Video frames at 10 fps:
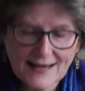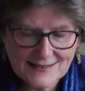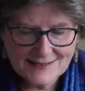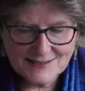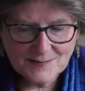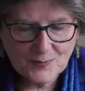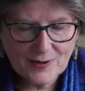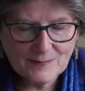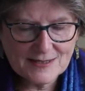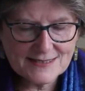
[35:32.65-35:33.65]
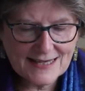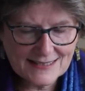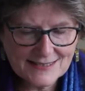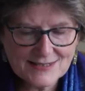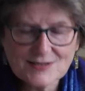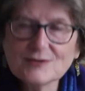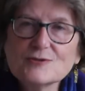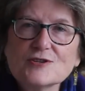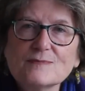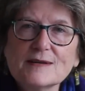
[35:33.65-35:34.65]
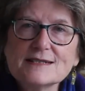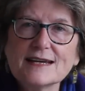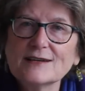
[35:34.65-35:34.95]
and disappointments and disillusionment